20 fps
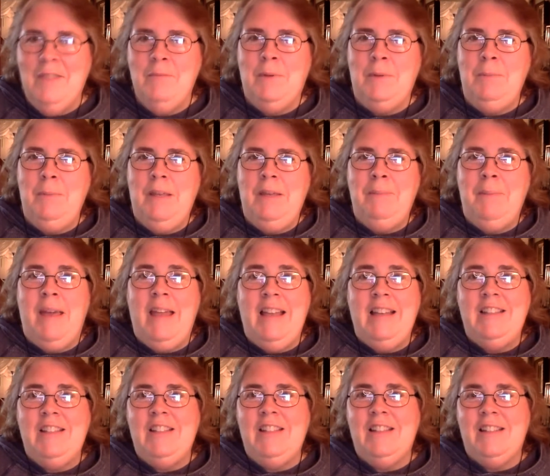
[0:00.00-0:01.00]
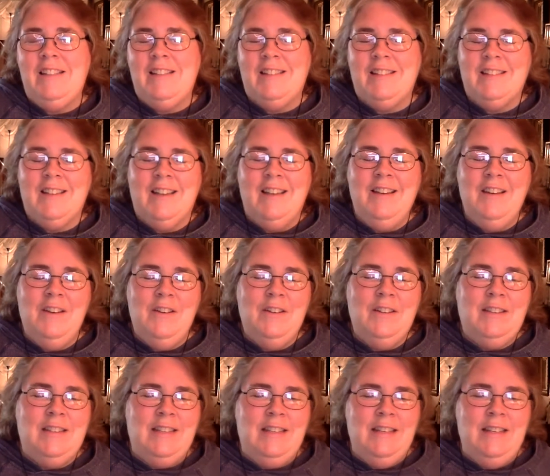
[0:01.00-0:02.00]
But be patient. I know
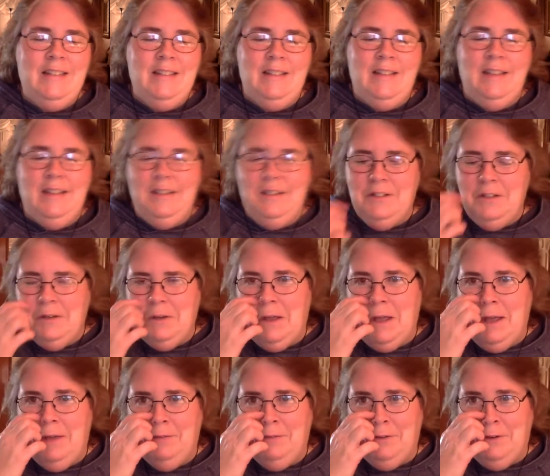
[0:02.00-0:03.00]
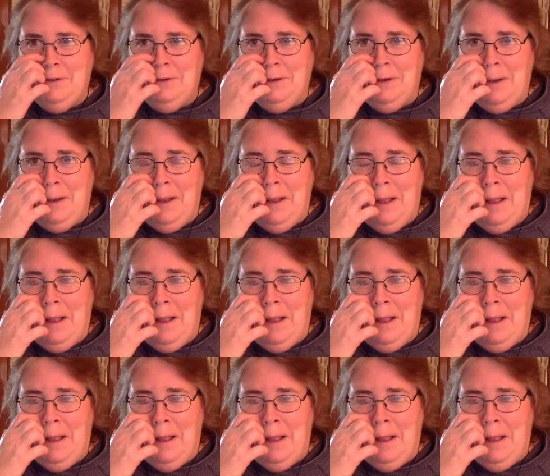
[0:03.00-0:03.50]
it's easy to, after